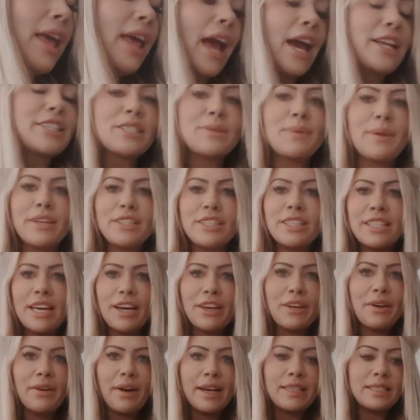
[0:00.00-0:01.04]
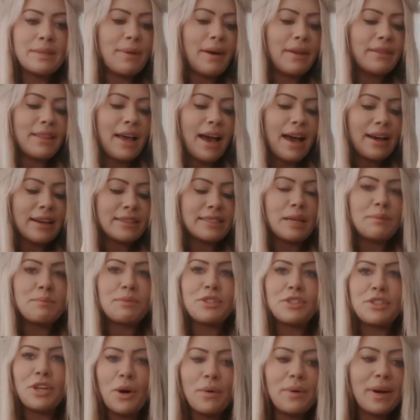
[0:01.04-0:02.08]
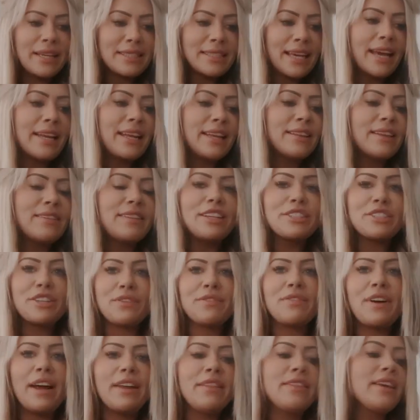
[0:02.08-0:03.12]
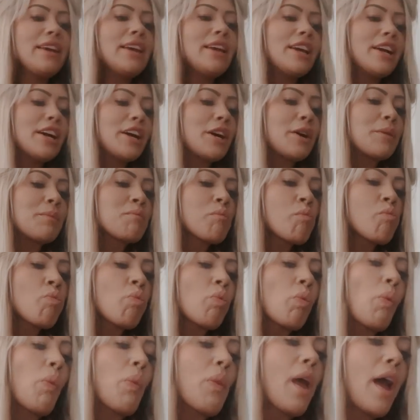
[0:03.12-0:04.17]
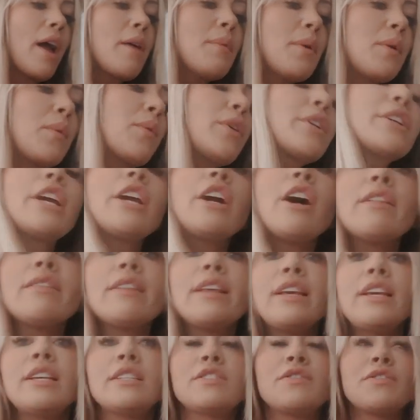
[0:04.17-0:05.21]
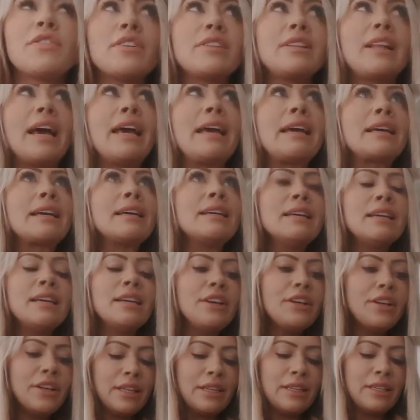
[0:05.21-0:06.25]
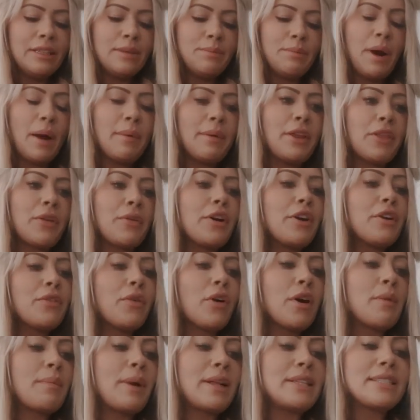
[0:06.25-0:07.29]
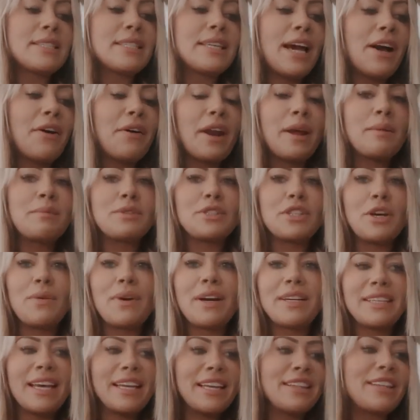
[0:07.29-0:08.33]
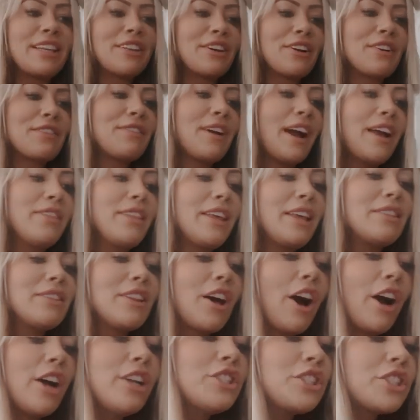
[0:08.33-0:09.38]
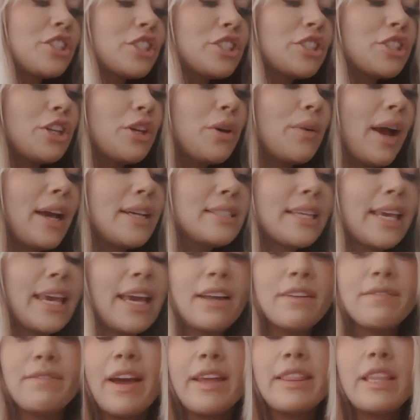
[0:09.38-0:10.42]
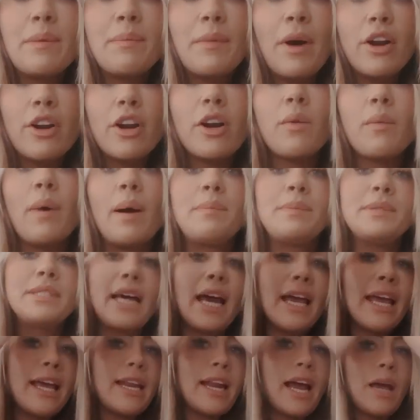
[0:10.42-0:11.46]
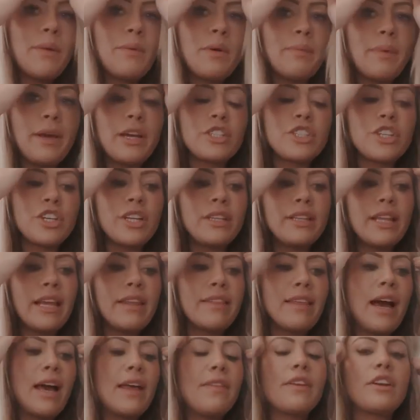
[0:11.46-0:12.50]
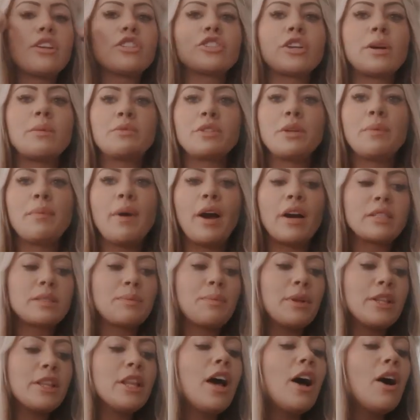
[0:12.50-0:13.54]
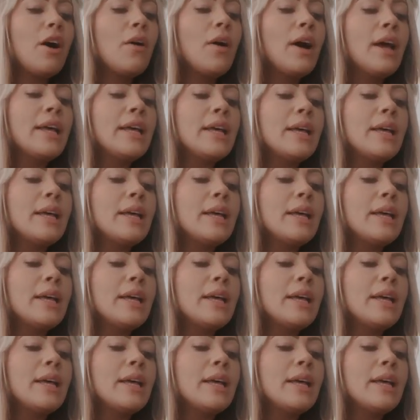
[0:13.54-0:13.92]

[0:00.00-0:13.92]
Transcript: I just wanted to tell you guys about that because I'm so excited that these are finally here. I've been working on these for like probably three or four months now and I'm so excited that they're finally launched. So you guys can find them on our website and I will make sure to link that in the description box below.